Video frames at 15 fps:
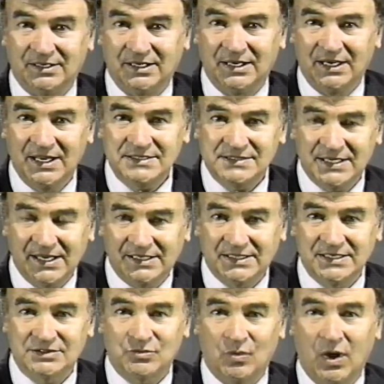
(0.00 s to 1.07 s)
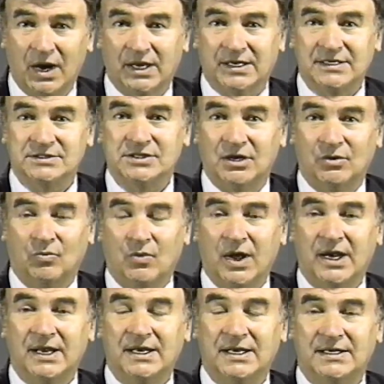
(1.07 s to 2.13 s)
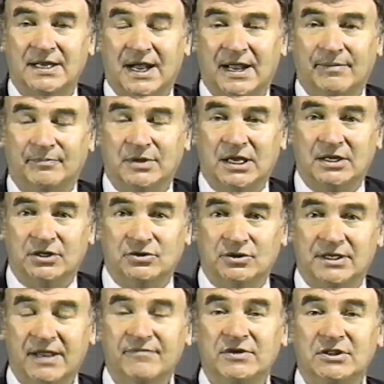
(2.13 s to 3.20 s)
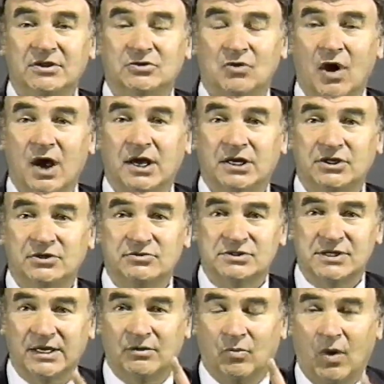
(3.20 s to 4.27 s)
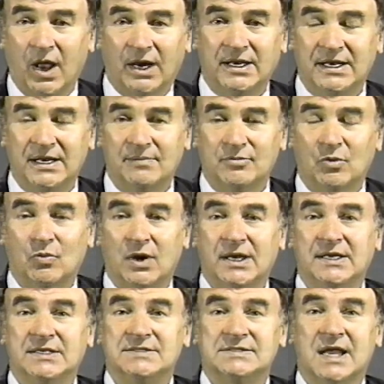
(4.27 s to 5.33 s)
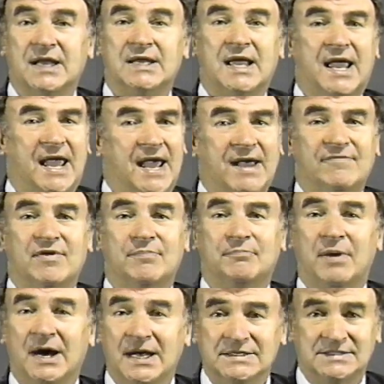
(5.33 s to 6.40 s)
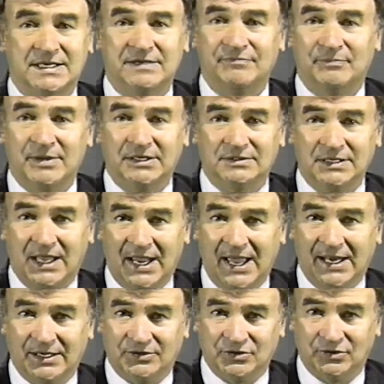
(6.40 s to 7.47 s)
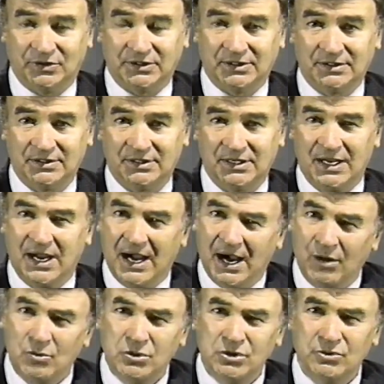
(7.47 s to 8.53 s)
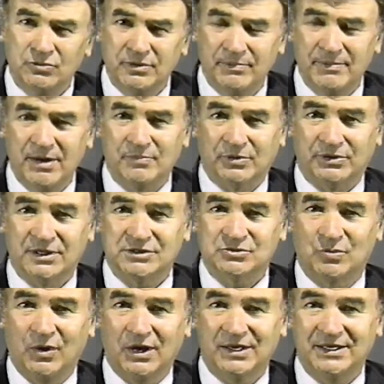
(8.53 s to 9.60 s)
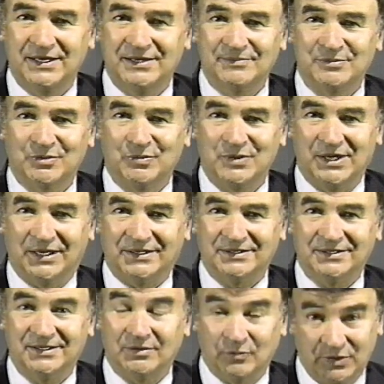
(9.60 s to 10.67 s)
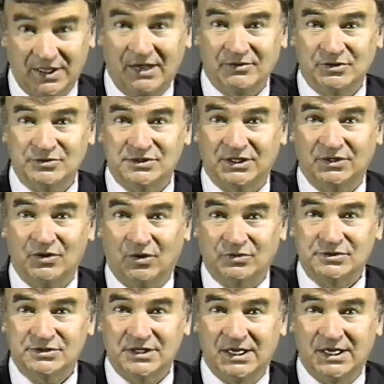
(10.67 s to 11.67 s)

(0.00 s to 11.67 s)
Let's take these qualities one at a time. You're giving the talk and you say quality number 1 is have a positive mental attitude. How will you remember that's quality number 1 without using notes?